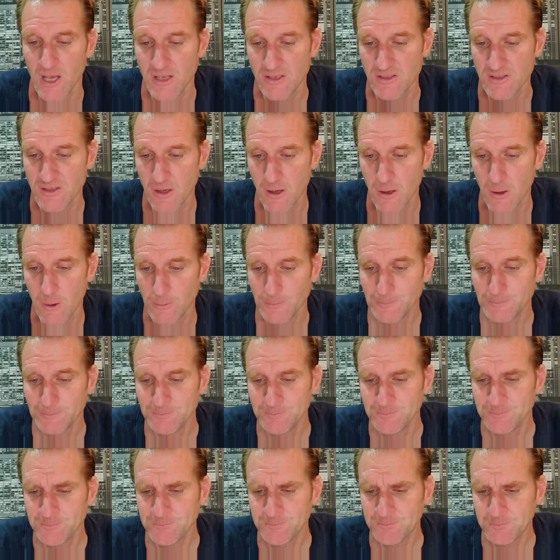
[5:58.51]
So
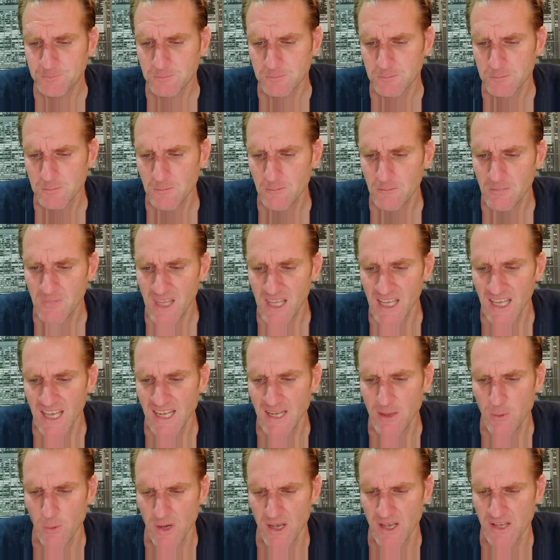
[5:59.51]

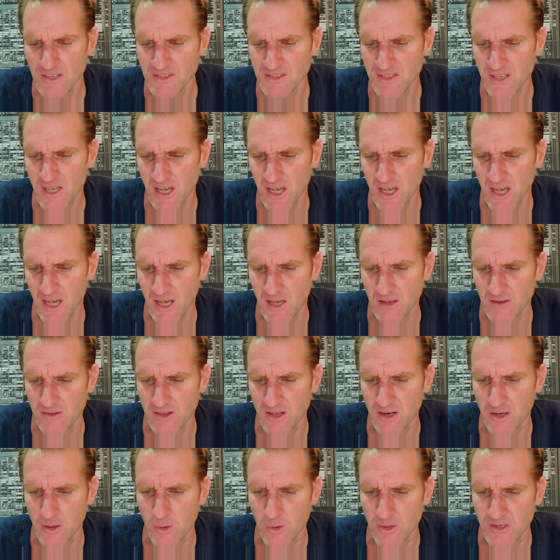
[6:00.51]
anyways,
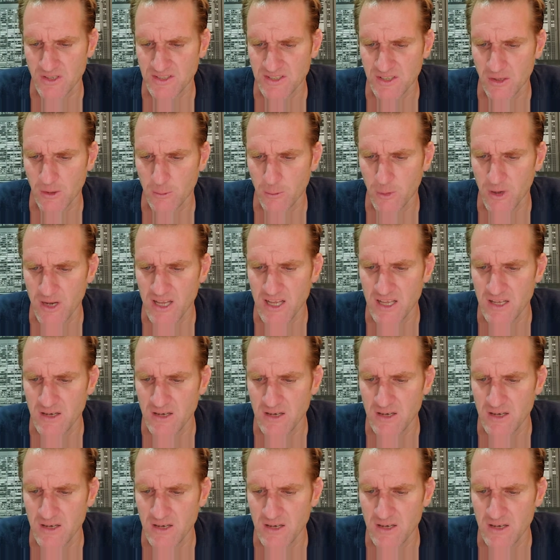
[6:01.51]
they're going to celebrate